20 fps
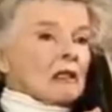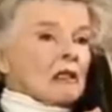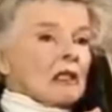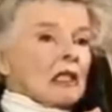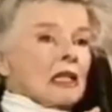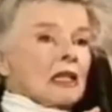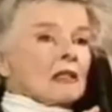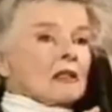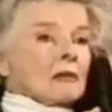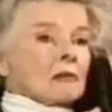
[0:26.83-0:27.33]
in
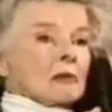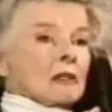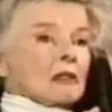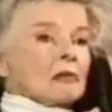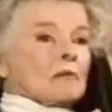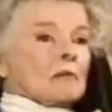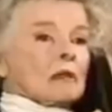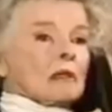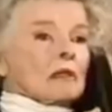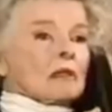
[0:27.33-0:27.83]
the other
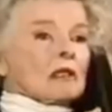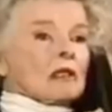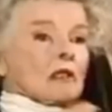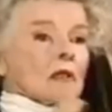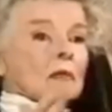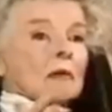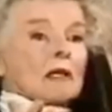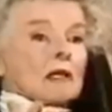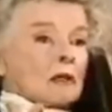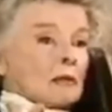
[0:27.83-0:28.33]
room, and
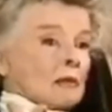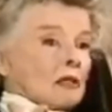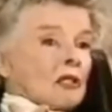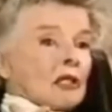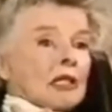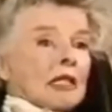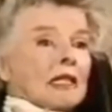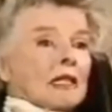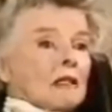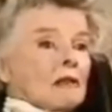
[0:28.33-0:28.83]
Spencer
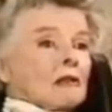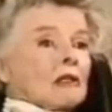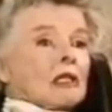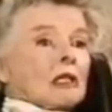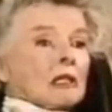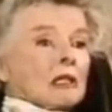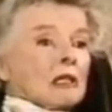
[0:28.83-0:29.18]
was dead.